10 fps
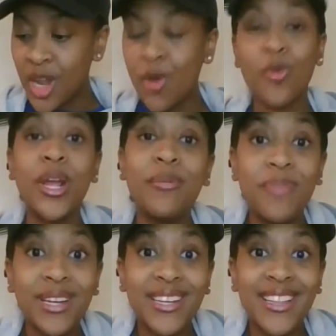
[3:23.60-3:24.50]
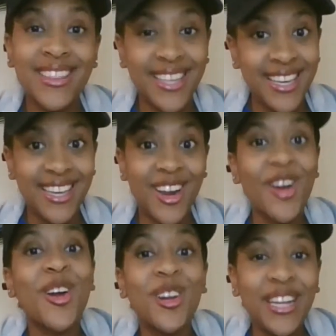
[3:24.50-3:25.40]
reap the
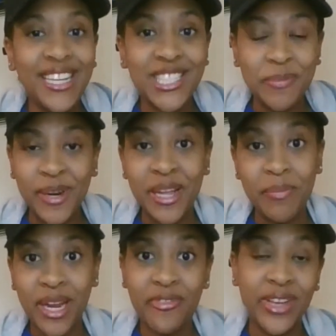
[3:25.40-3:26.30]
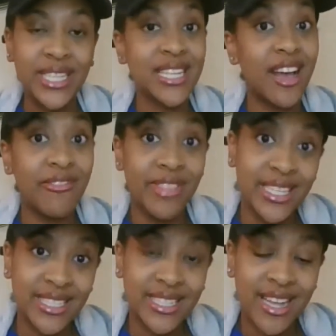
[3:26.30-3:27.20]
early spring benefits of
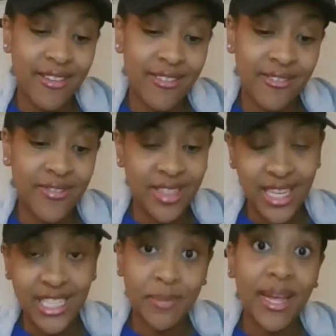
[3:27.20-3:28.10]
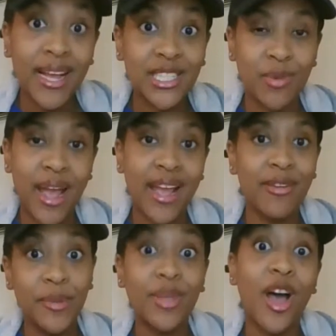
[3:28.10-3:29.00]
these plants, right?
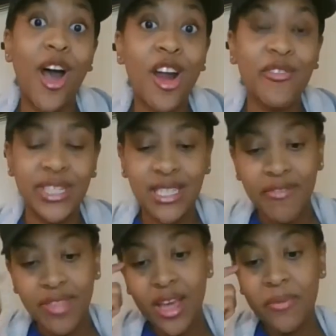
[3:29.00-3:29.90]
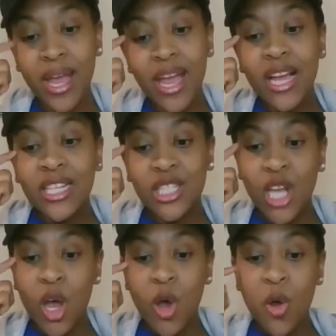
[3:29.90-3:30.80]
Reap the harvest of them.
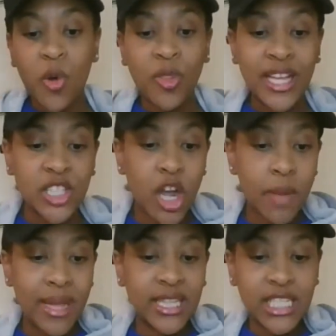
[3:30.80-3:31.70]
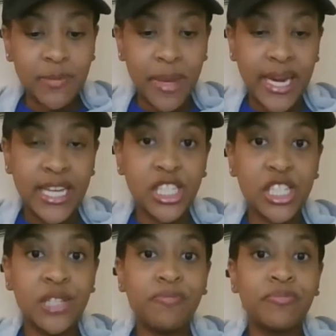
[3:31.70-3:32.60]
So let's talk about the spinach.